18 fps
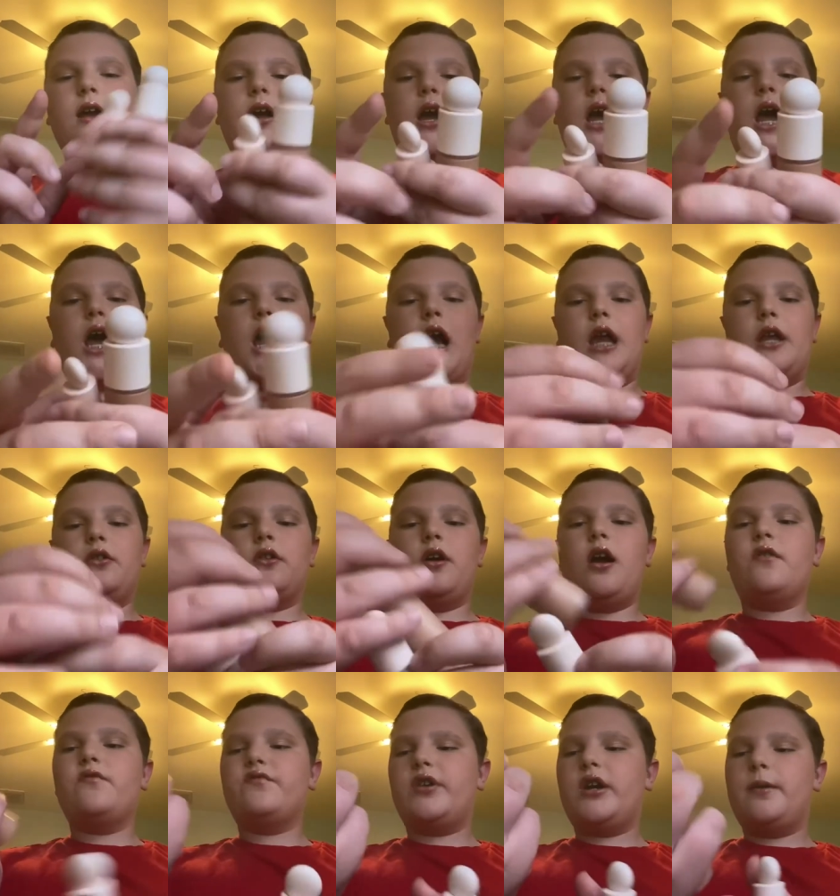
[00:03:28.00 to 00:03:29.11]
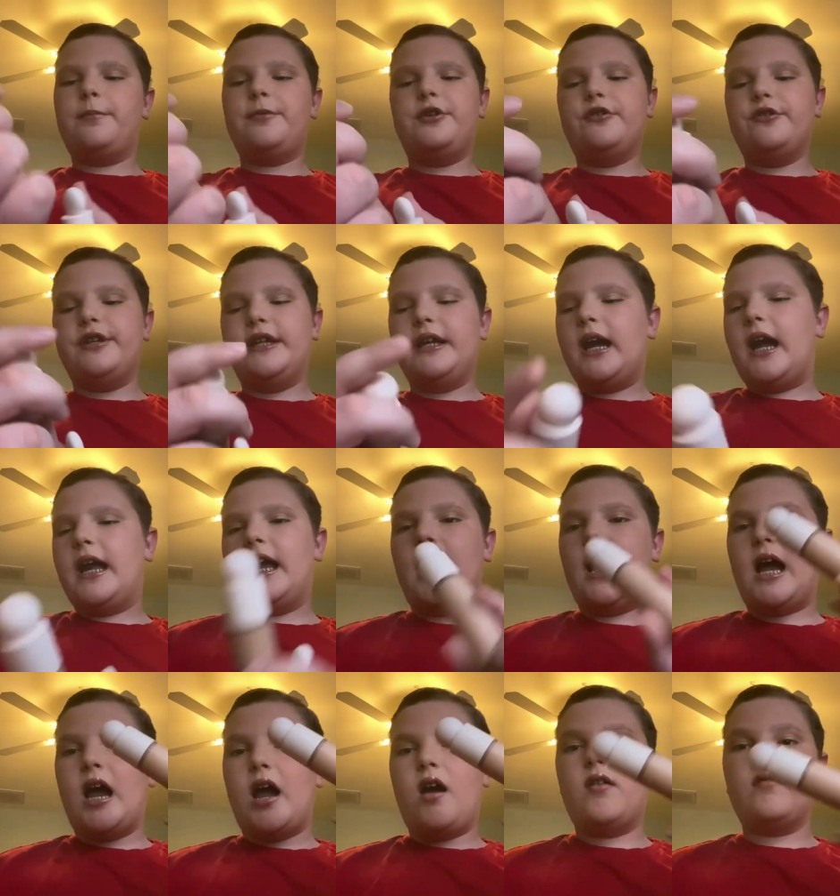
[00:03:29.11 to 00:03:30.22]
I love Rare Beauty. I
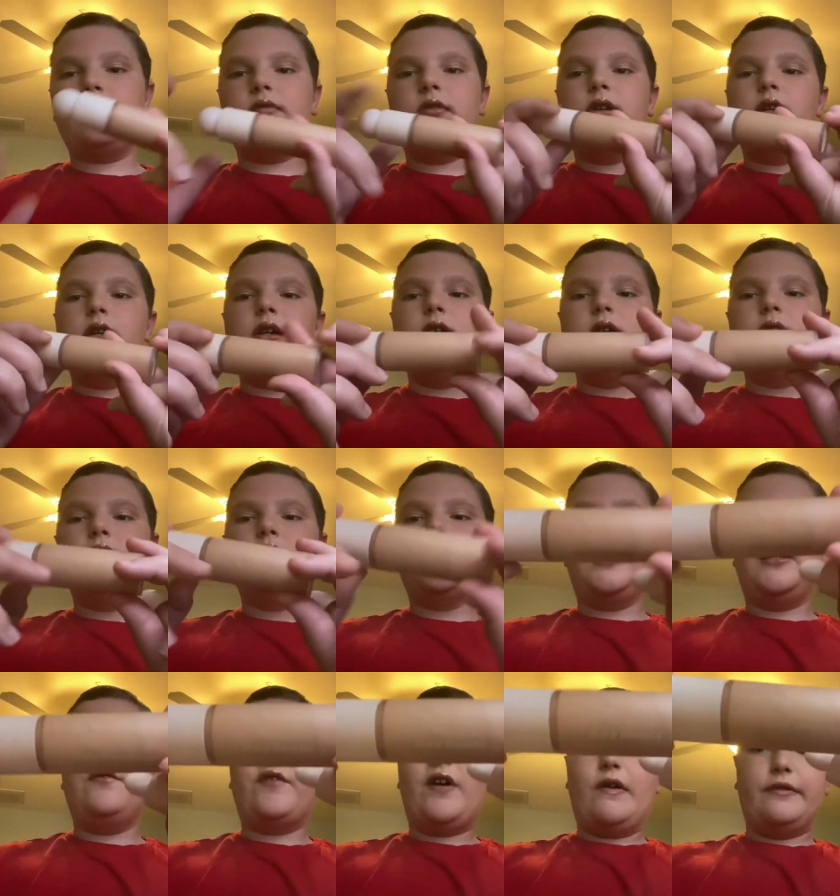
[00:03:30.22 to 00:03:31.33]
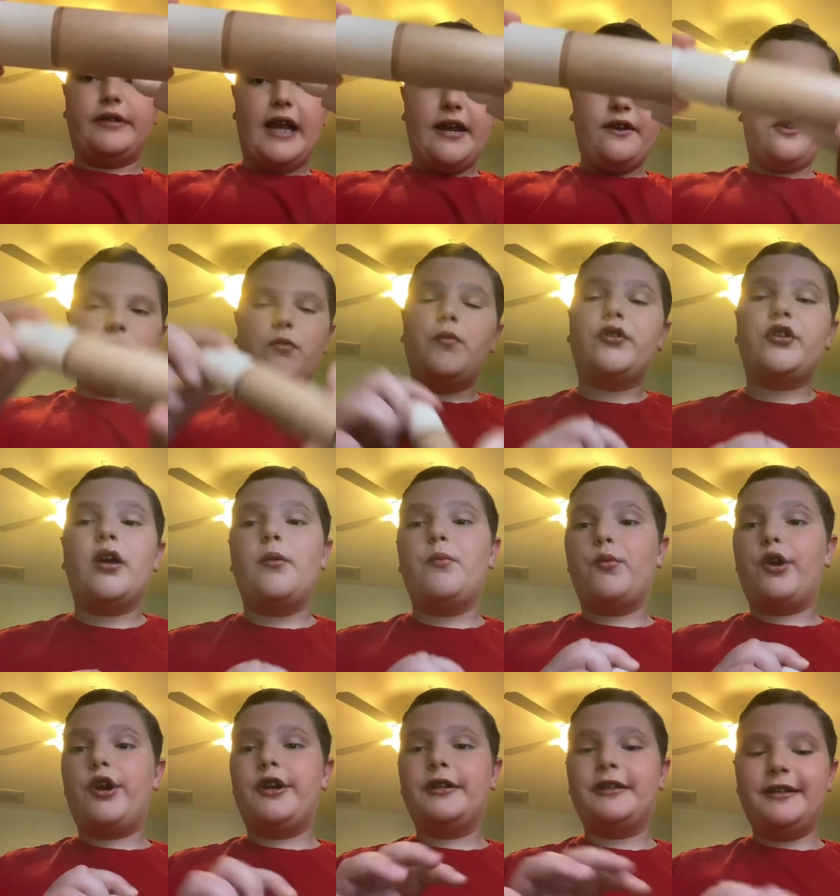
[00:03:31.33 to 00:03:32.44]
have the foundation, which I'm
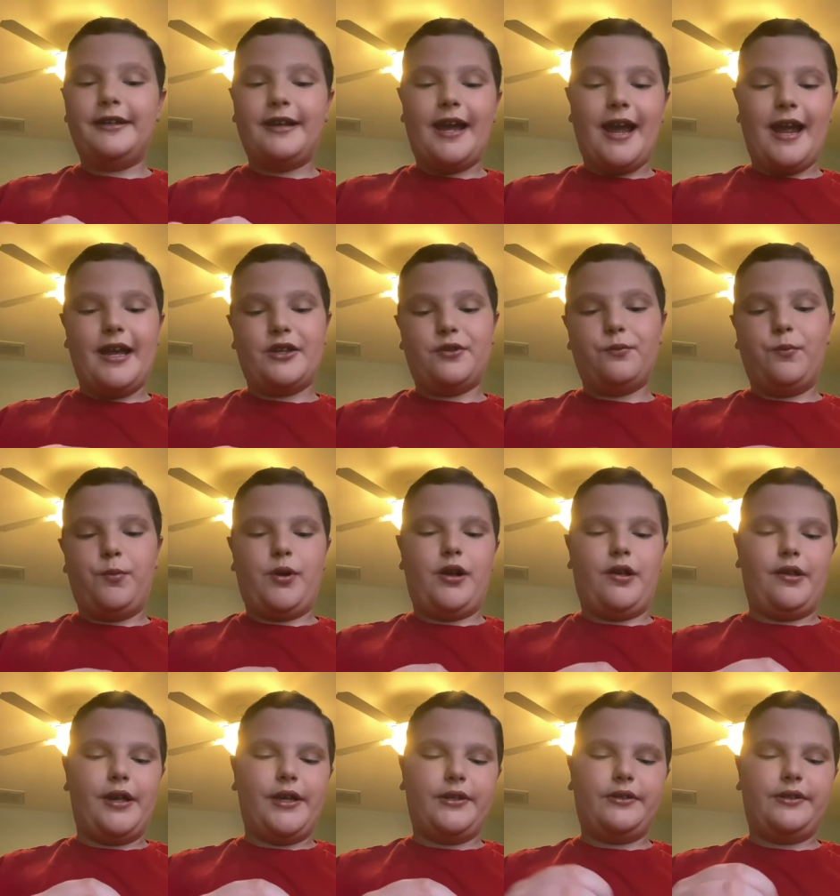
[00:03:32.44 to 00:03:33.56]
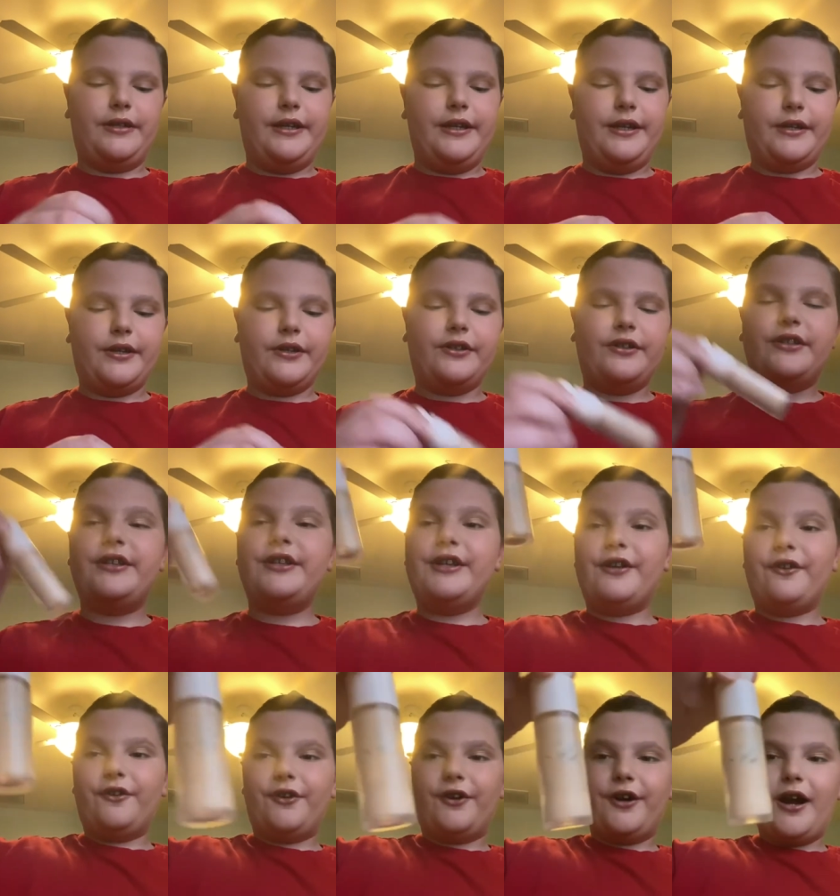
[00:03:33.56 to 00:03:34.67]
wearing today, as well as the
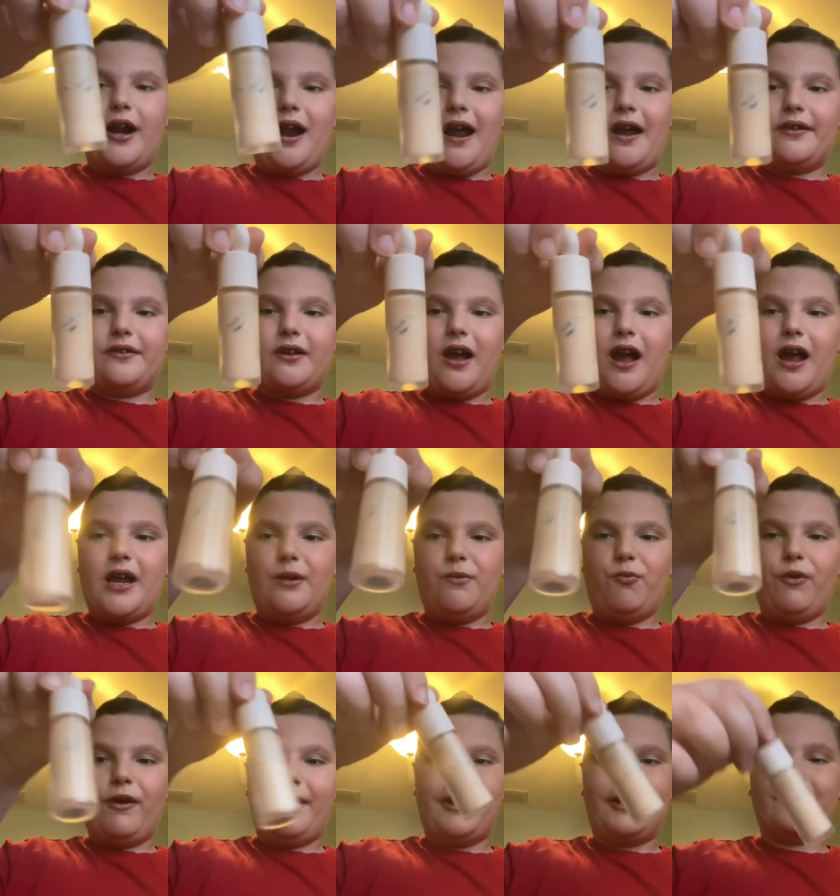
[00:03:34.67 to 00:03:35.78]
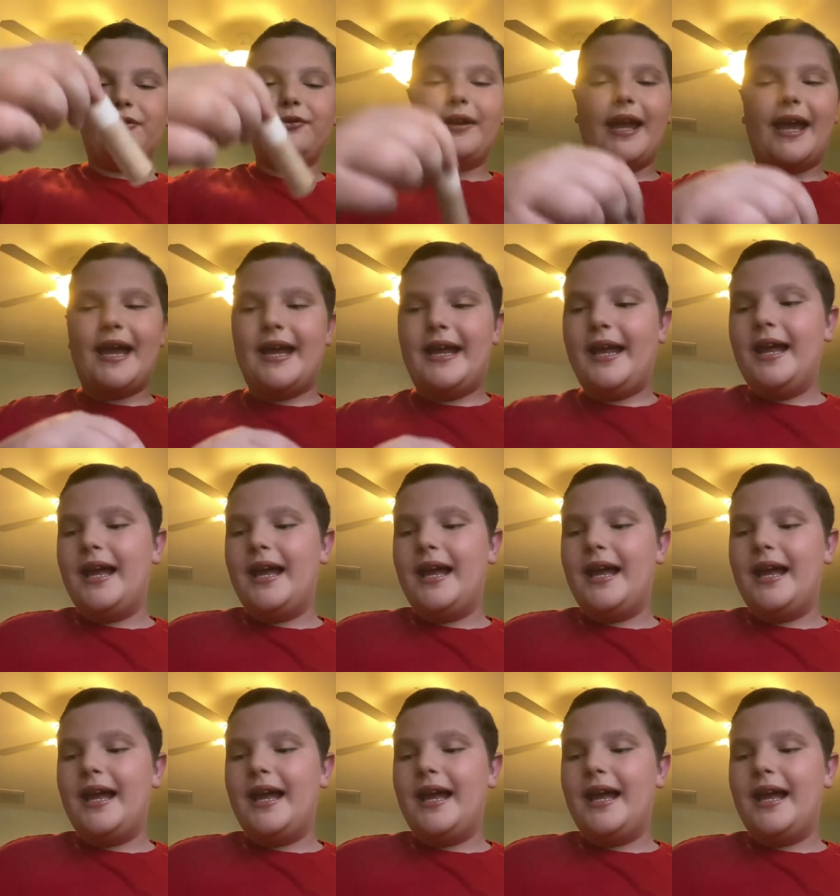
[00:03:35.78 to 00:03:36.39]
concealer, as I am wearing today.